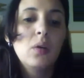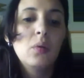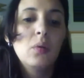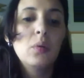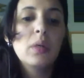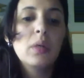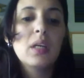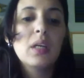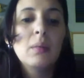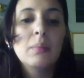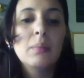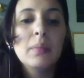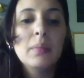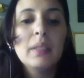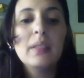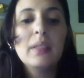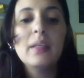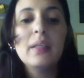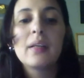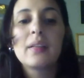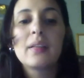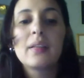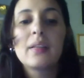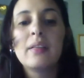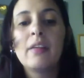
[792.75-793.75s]
We can
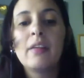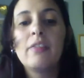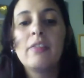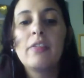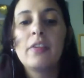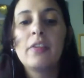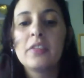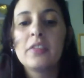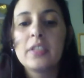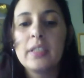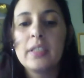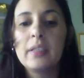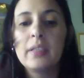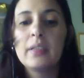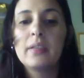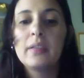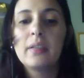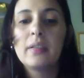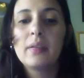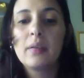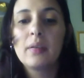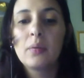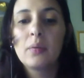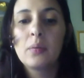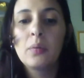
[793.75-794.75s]
be at the frontier.
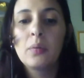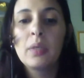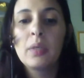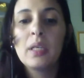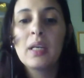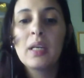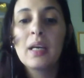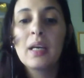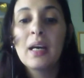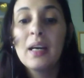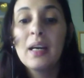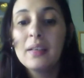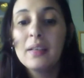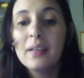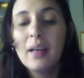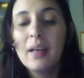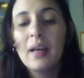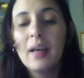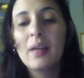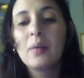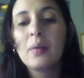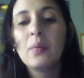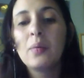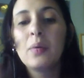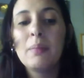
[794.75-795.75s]
We can
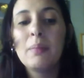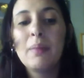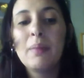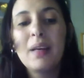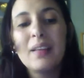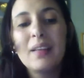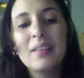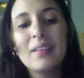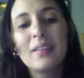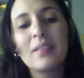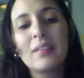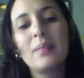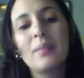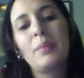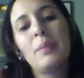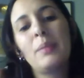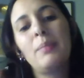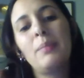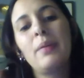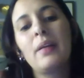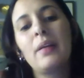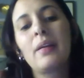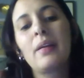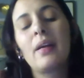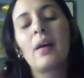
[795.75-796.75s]
and we must
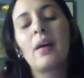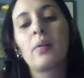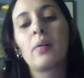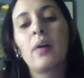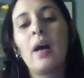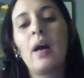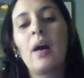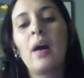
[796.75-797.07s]
prepare our,